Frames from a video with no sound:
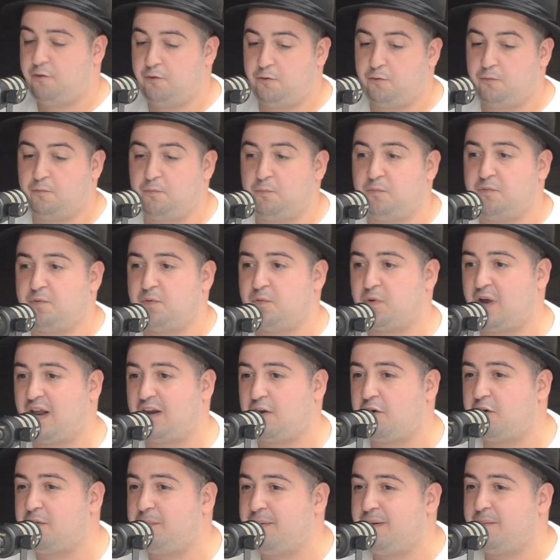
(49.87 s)
who a
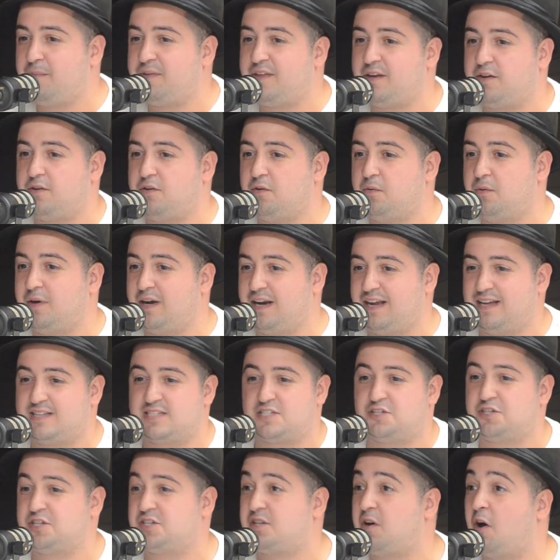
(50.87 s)
lot of people that do it,
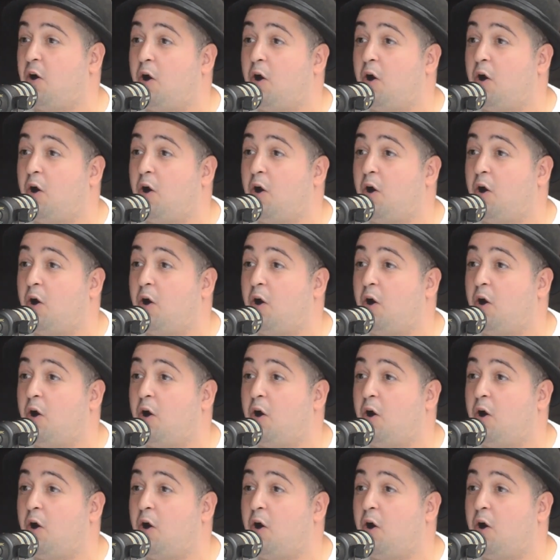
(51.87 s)
it's just a